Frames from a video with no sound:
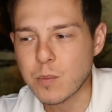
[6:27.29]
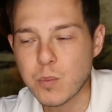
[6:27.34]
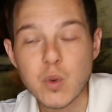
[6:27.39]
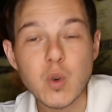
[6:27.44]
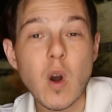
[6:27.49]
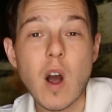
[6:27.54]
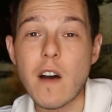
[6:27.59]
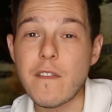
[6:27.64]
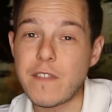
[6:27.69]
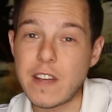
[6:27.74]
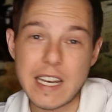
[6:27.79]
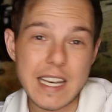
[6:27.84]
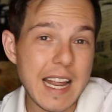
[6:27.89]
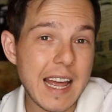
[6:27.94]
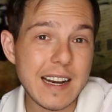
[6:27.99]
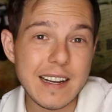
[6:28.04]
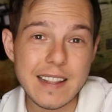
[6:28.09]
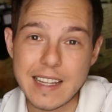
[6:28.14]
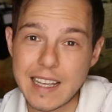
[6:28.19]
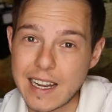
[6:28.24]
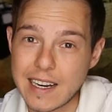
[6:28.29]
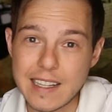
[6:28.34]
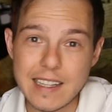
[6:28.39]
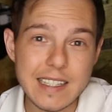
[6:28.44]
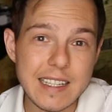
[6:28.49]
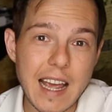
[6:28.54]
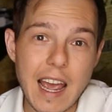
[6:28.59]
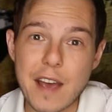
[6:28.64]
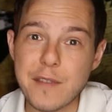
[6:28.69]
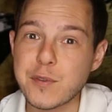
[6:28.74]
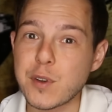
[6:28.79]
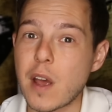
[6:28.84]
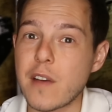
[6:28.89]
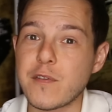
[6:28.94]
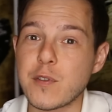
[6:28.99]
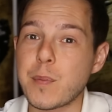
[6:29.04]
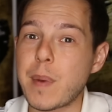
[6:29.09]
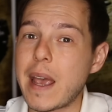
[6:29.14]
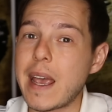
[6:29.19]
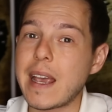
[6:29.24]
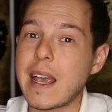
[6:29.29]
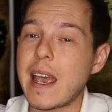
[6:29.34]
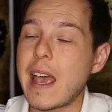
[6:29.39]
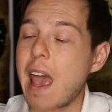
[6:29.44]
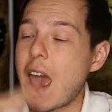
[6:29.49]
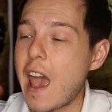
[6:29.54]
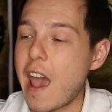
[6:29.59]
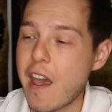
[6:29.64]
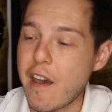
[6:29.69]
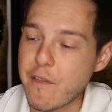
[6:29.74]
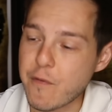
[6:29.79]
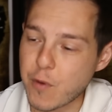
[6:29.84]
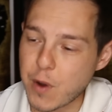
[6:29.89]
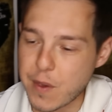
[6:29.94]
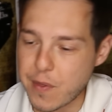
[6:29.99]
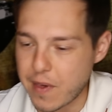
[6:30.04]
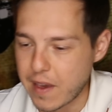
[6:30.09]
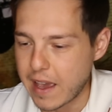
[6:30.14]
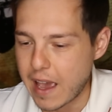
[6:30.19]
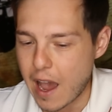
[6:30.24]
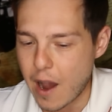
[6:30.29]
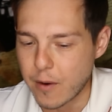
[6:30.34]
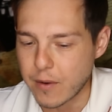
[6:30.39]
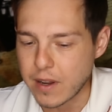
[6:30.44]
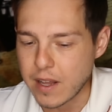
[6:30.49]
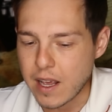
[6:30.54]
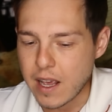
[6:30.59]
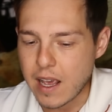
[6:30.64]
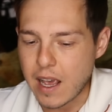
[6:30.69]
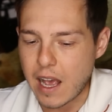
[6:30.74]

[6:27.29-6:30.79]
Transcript: profit net at the end of the day after after paying everything out.